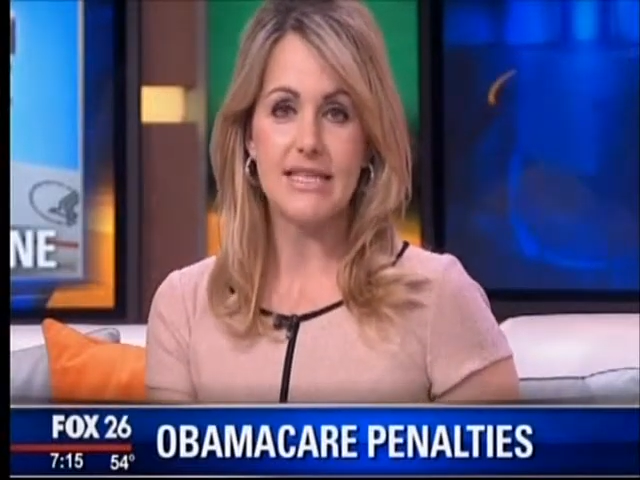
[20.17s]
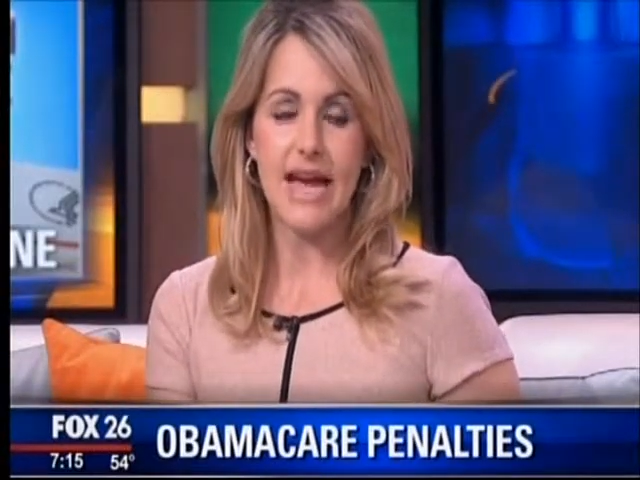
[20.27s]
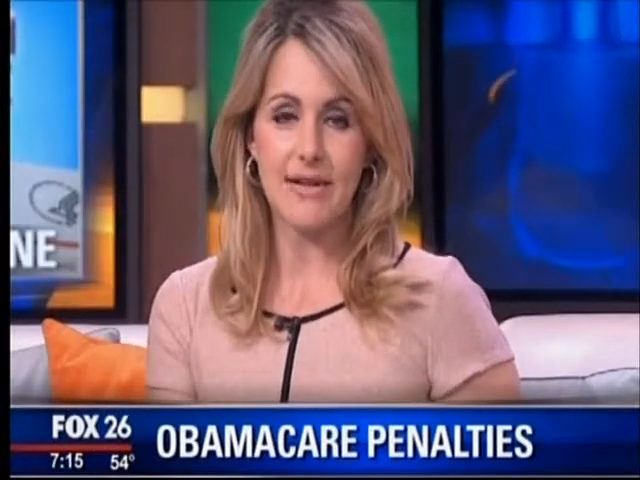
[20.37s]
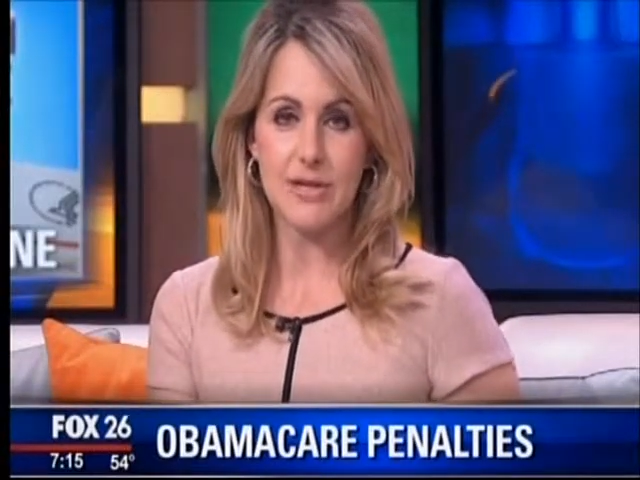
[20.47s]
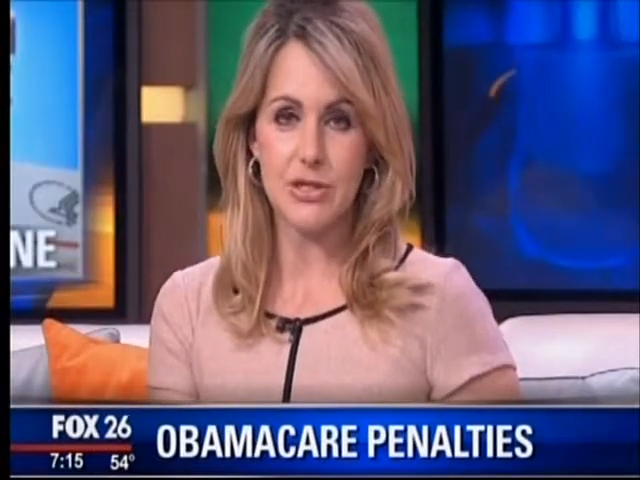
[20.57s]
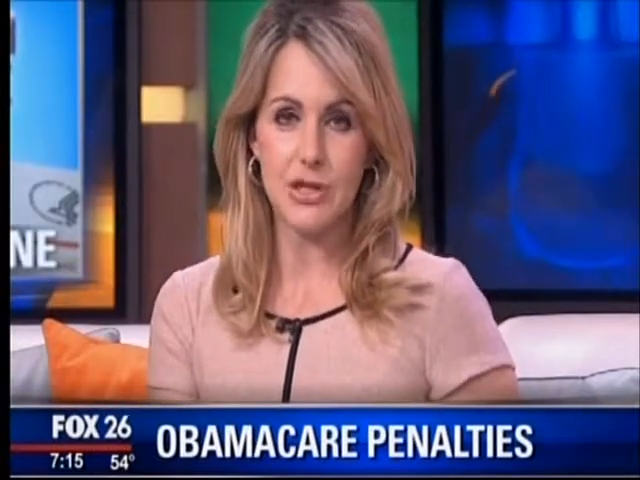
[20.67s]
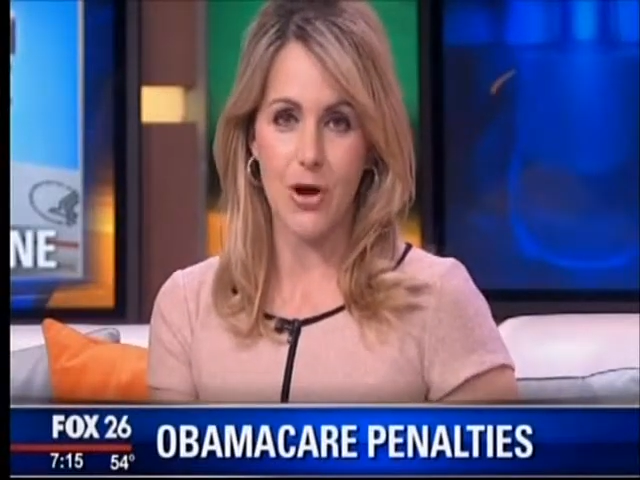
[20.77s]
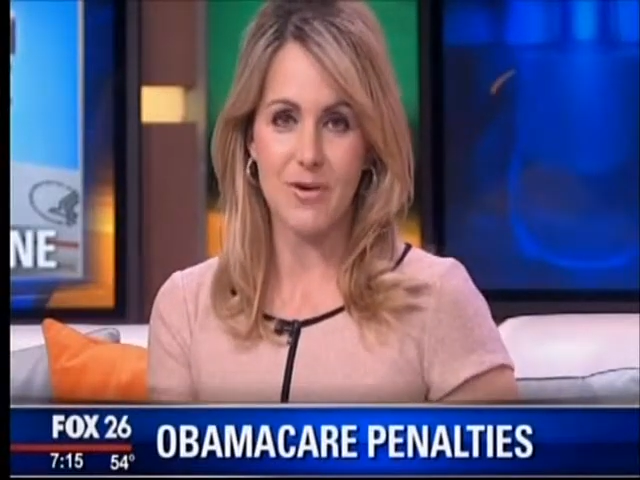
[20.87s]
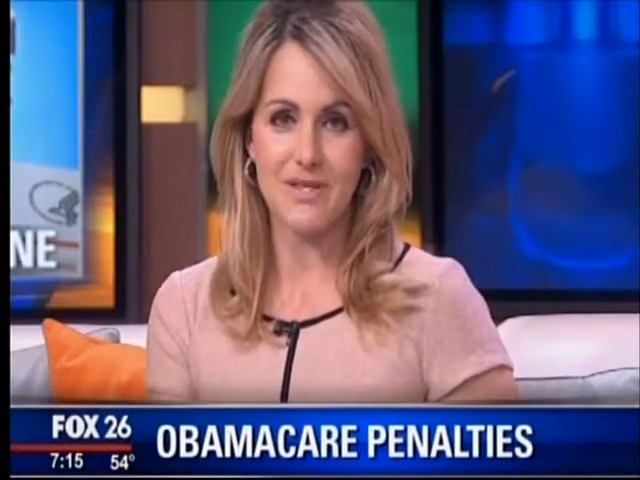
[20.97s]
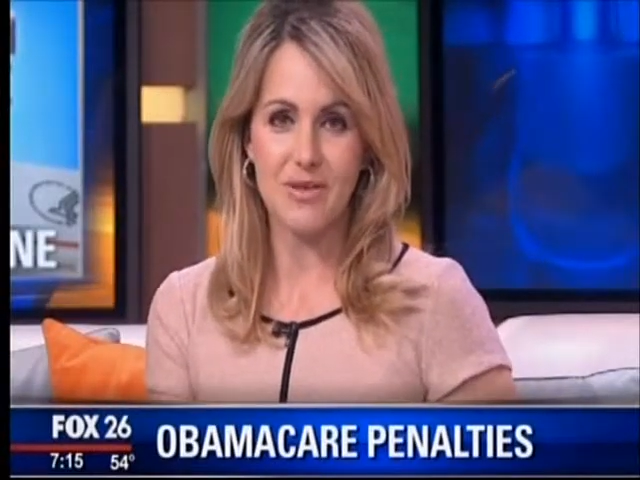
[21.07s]
Dallas
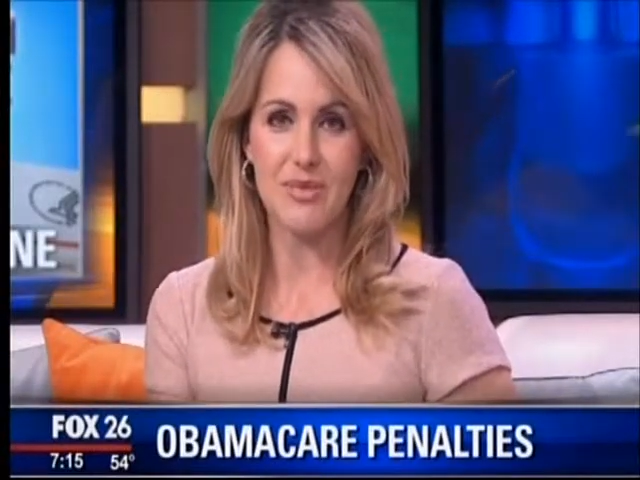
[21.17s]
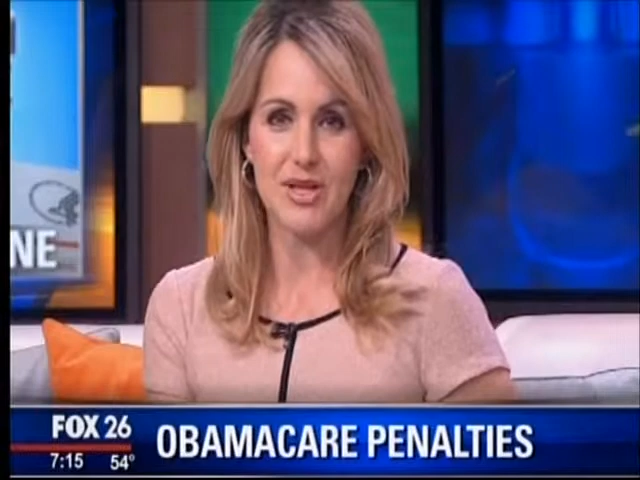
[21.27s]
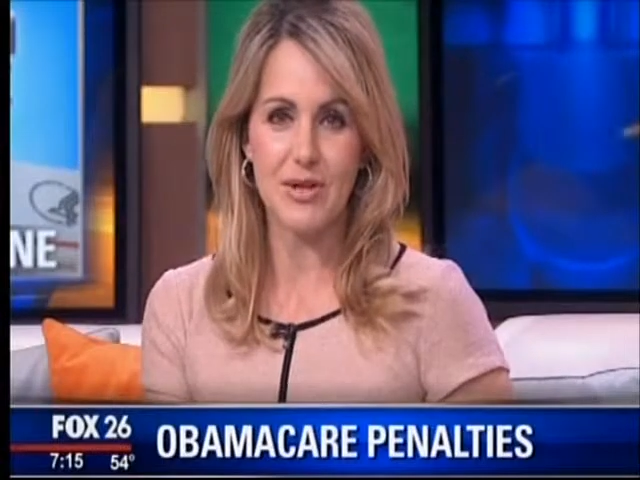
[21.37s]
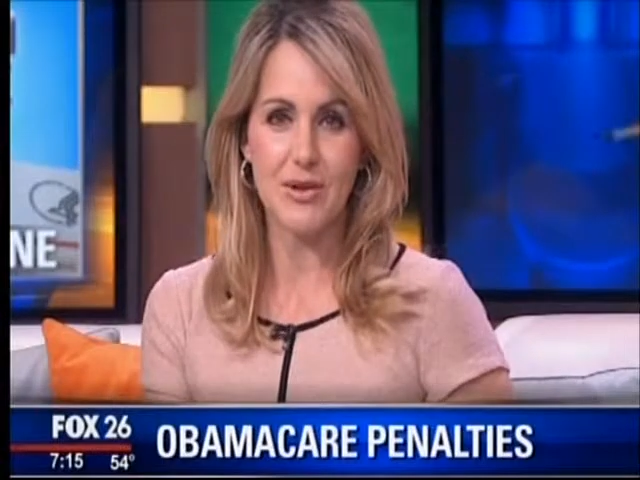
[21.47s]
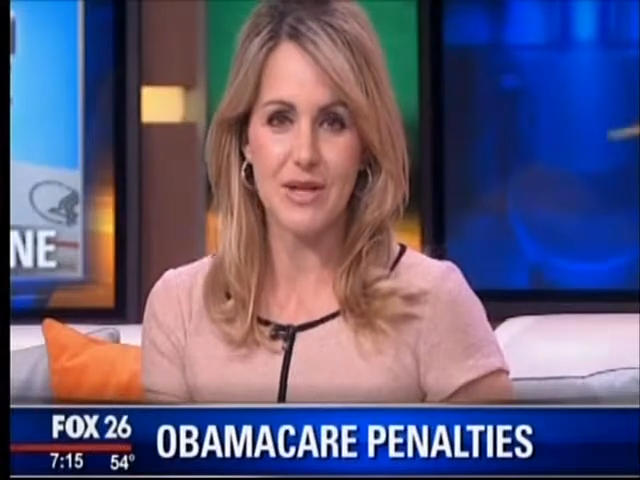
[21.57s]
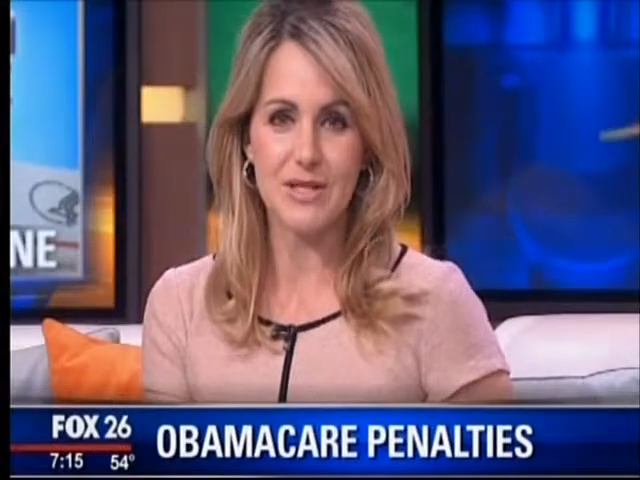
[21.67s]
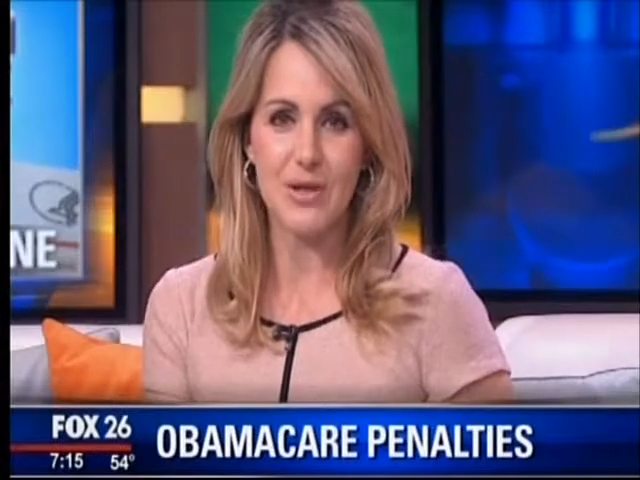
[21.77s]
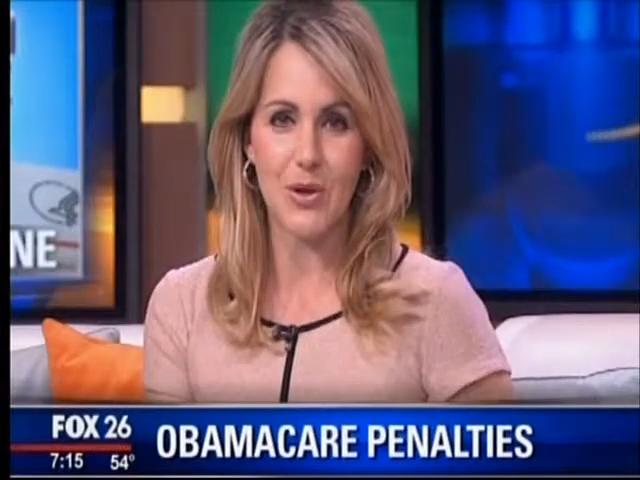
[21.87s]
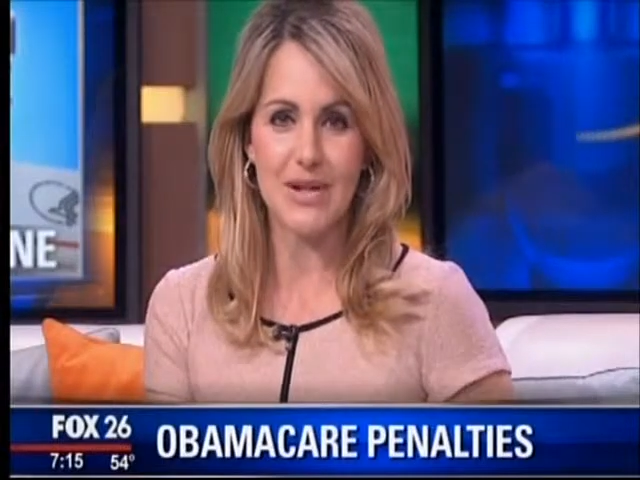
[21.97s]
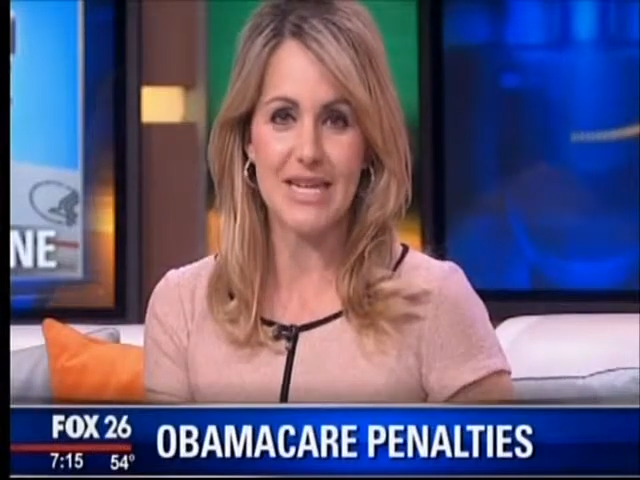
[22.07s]
Jones is a political
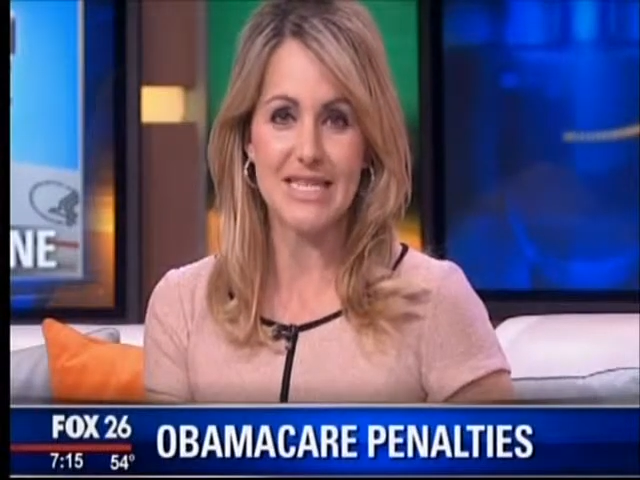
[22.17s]
consultant, and he's